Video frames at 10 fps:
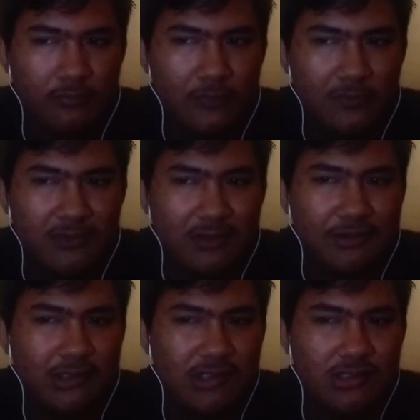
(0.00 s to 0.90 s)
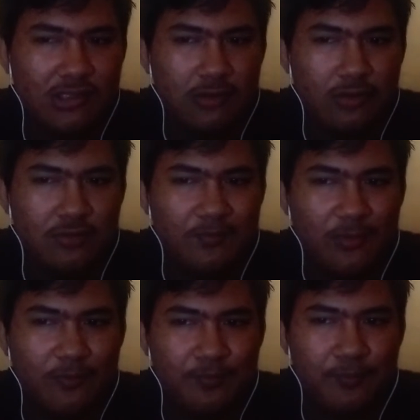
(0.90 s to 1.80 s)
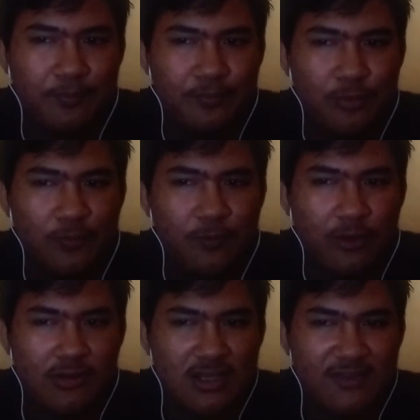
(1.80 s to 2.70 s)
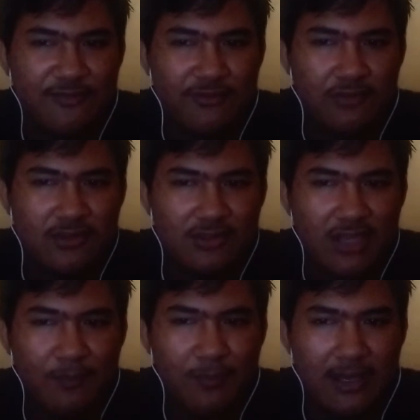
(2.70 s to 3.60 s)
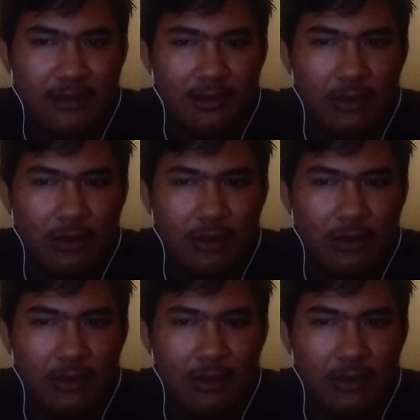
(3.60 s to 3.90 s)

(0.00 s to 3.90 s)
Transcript: The researchers used purposive sampling,